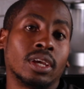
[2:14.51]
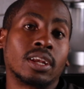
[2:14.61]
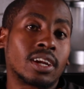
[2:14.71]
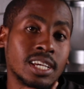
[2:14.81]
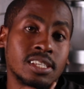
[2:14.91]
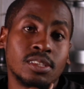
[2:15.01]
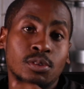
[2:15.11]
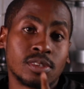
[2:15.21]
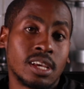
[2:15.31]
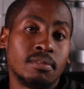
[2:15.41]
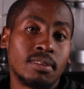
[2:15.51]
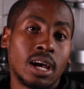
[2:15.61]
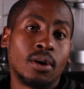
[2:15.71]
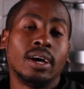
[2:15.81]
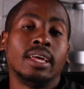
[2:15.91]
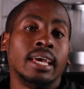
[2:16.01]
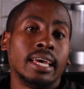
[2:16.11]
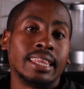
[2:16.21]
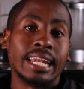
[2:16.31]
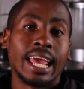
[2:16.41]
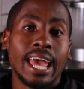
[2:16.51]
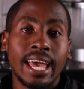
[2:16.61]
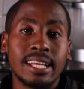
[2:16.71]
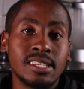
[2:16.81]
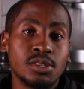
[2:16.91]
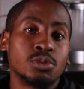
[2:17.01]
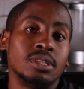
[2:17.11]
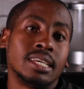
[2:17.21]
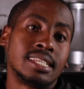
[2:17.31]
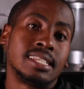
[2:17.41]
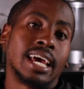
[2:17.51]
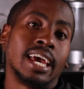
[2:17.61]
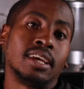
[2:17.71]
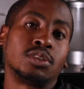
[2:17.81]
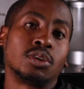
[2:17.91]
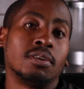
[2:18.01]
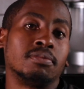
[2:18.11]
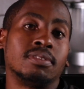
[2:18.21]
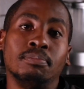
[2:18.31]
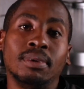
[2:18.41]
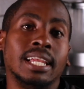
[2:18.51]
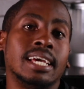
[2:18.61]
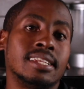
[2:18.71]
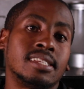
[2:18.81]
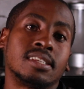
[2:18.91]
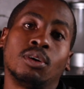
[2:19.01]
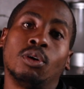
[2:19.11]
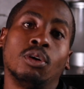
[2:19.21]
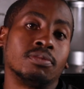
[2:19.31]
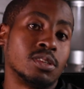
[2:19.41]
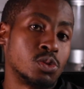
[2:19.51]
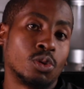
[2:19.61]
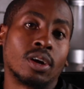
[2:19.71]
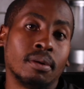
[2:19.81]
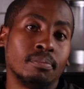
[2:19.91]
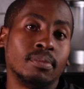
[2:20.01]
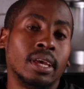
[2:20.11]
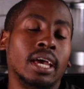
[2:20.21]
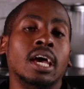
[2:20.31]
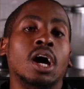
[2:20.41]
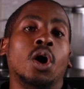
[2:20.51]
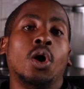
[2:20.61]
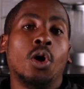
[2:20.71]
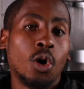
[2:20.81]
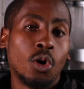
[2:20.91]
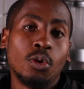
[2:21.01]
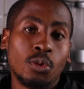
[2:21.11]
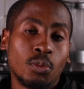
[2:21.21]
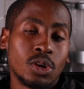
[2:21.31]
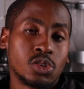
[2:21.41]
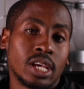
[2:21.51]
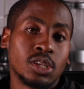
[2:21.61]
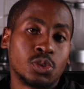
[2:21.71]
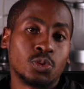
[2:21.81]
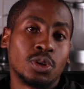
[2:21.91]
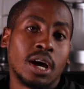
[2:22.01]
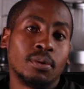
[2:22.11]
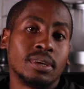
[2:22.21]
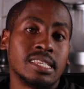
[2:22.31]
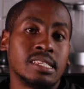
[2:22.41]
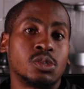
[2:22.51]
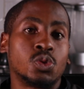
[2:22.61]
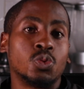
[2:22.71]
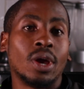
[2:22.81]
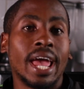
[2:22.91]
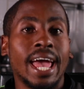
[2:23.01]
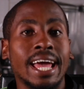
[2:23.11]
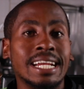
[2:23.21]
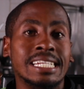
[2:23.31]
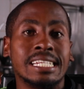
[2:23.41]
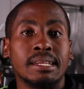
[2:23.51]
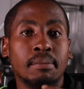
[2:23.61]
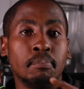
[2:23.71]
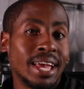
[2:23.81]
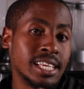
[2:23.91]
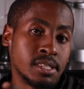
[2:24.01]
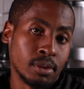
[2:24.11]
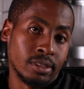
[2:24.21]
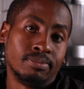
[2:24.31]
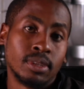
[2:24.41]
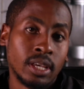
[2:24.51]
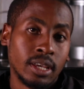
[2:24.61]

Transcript: You can crush in your sunflower, then add into that diet of the millet or of the sorghum. Or what you can do now is to add maize meal.